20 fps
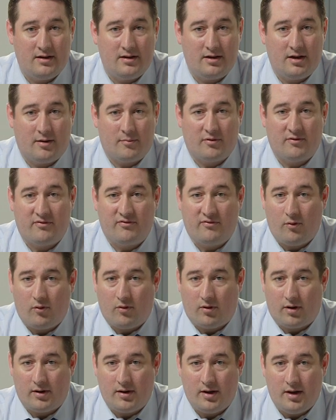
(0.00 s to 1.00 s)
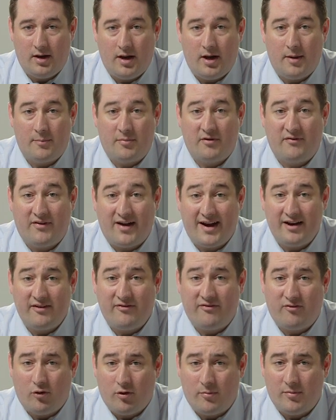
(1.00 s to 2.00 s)
Number 4, provide a
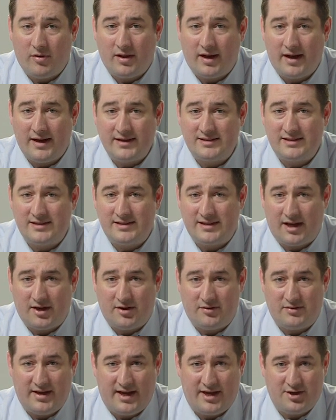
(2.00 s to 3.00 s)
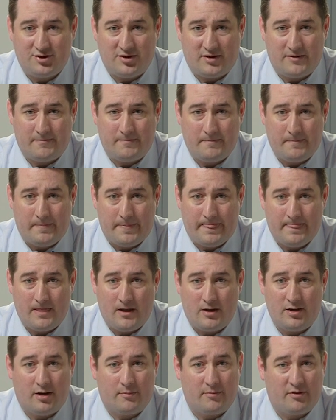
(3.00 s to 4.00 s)
formalized salutation.
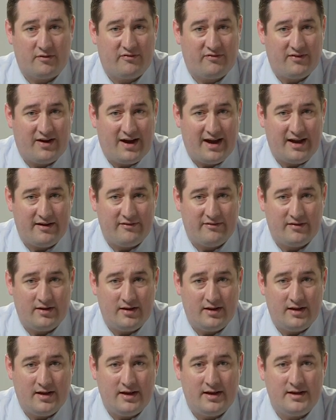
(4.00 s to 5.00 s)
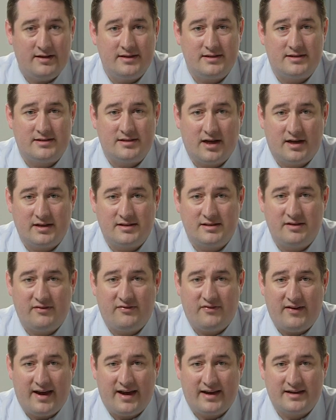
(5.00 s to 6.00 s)
Number 5, discuss the
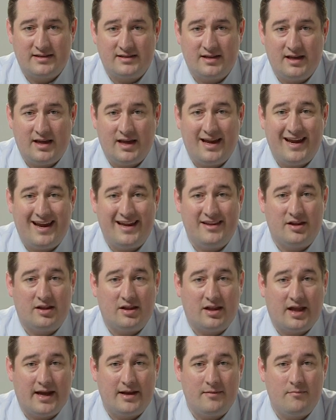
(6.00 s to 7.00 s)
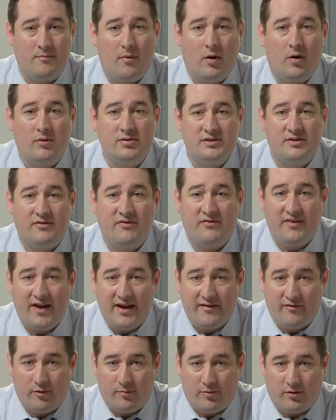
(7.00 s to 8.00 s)
facts in the light most
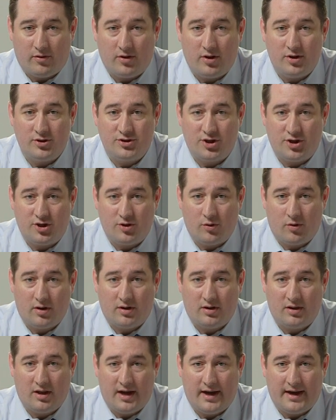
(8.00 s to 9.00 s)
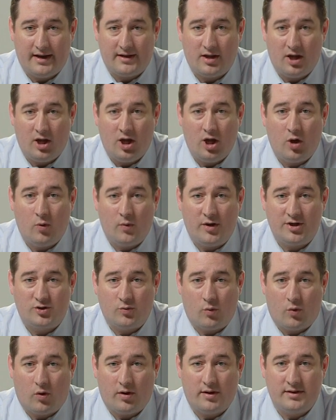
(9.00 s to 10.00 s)
favorable to your client, which
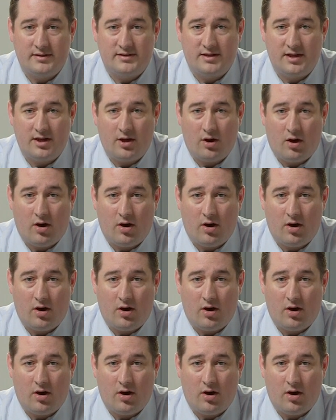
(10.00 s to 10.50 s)
warrants the